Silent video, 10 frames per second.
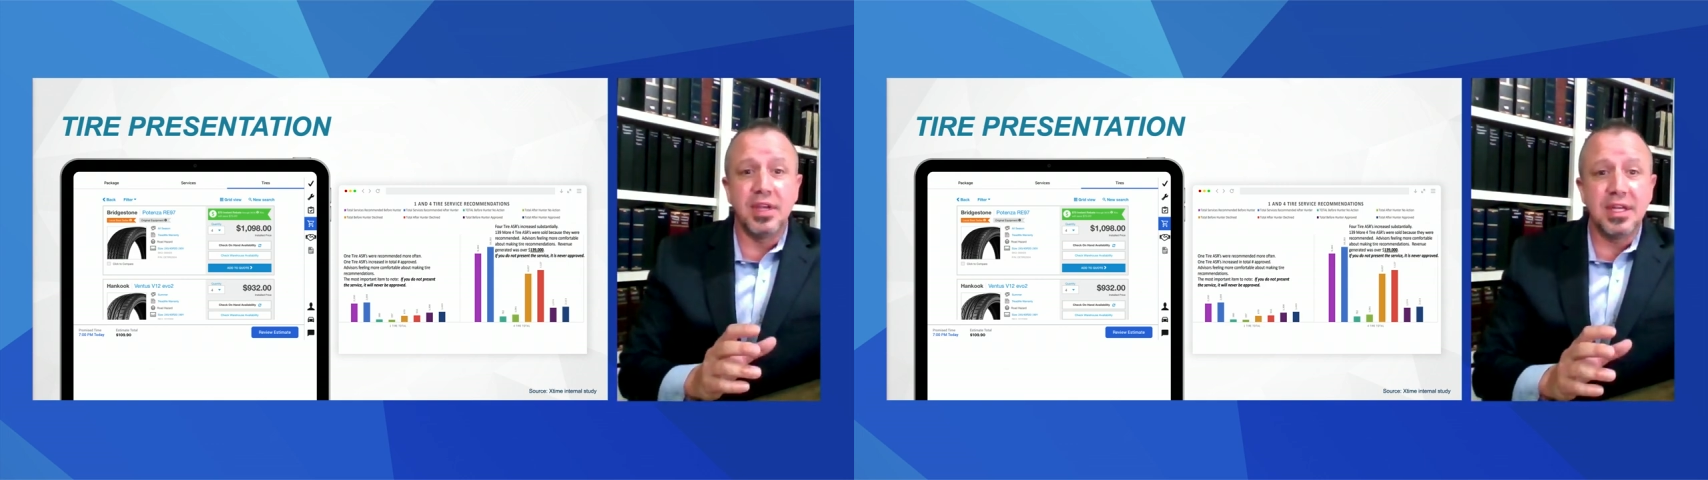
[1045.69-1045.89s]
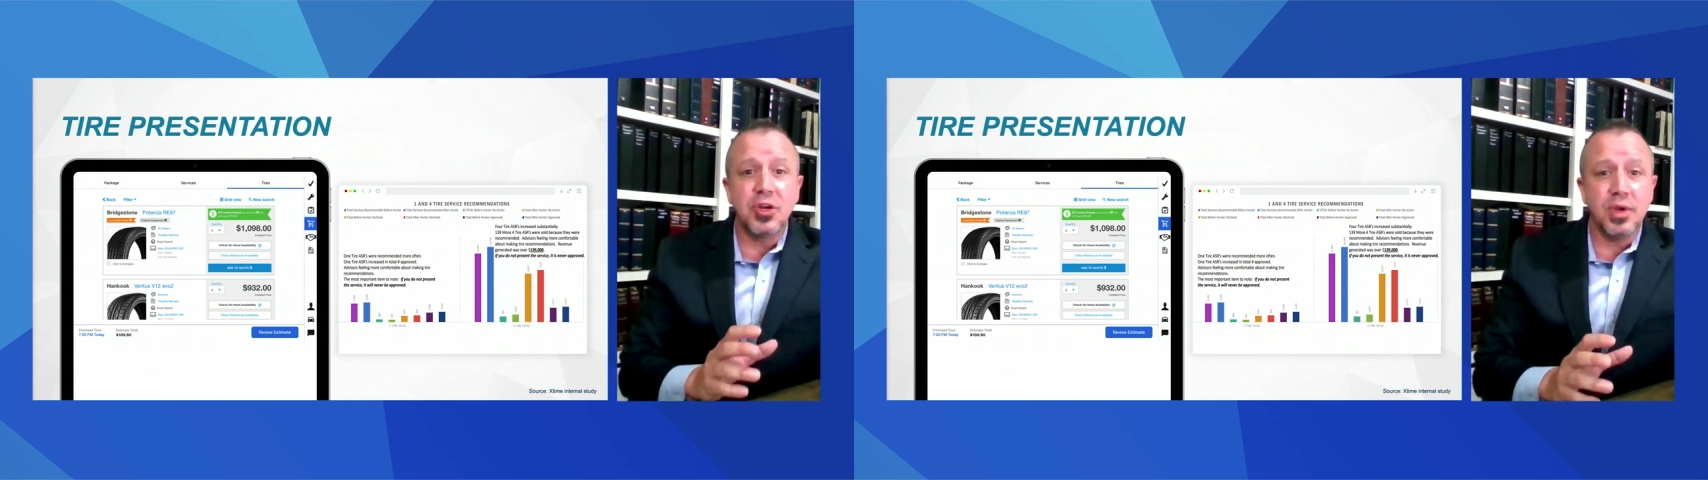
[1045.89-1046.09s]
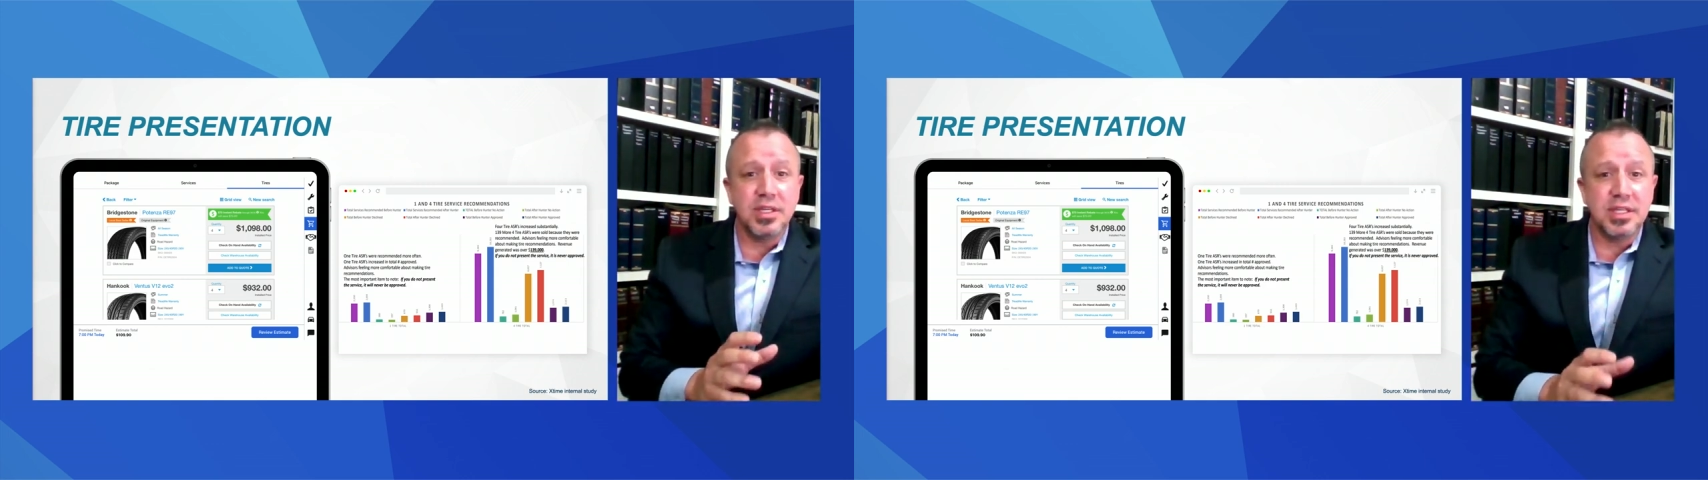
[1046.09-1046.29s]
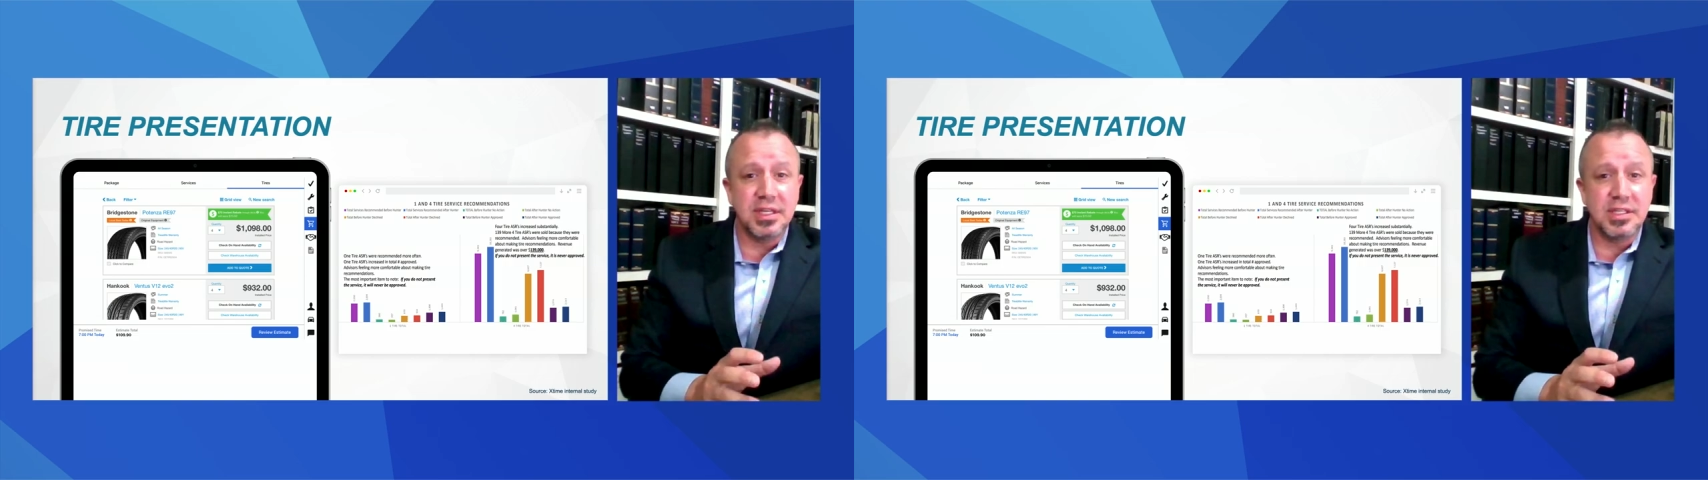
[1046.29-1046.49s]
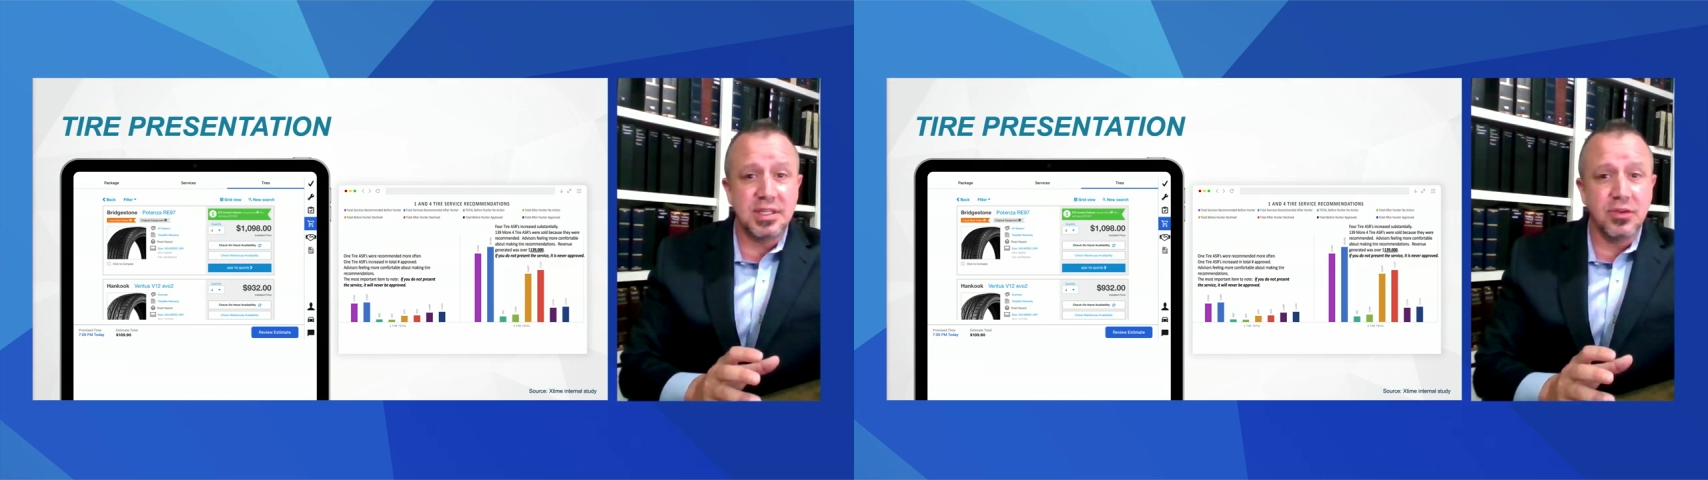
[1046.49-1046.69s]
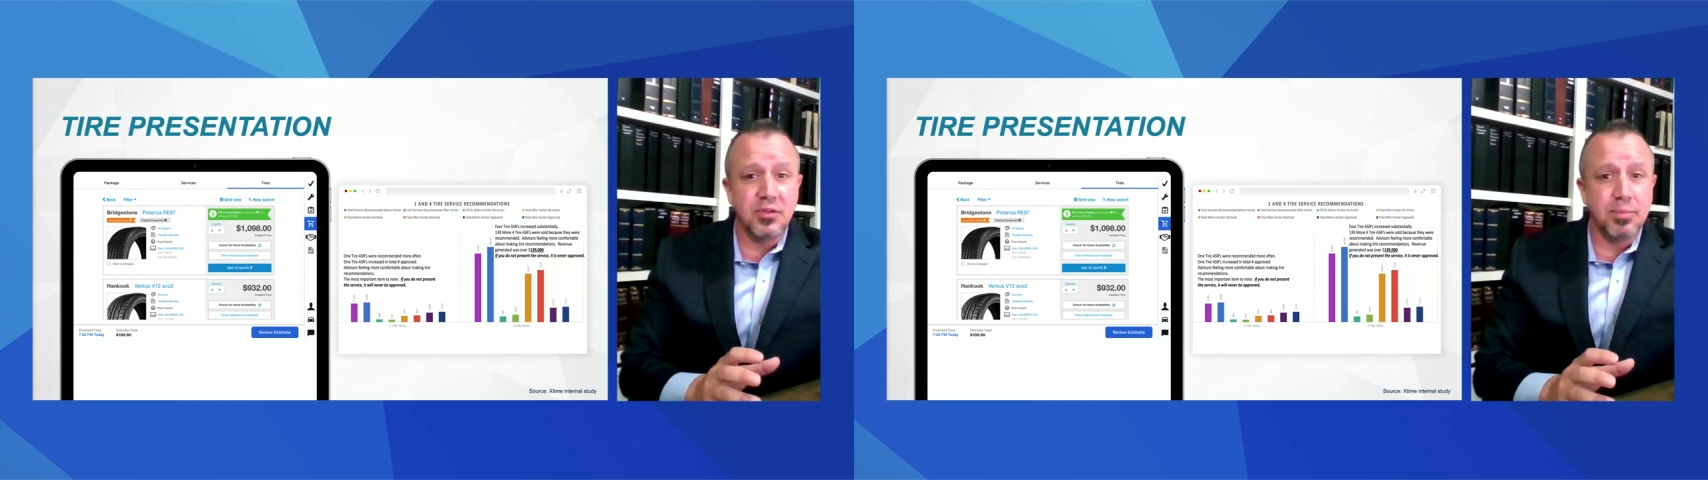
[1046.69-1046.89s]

increasing in sales and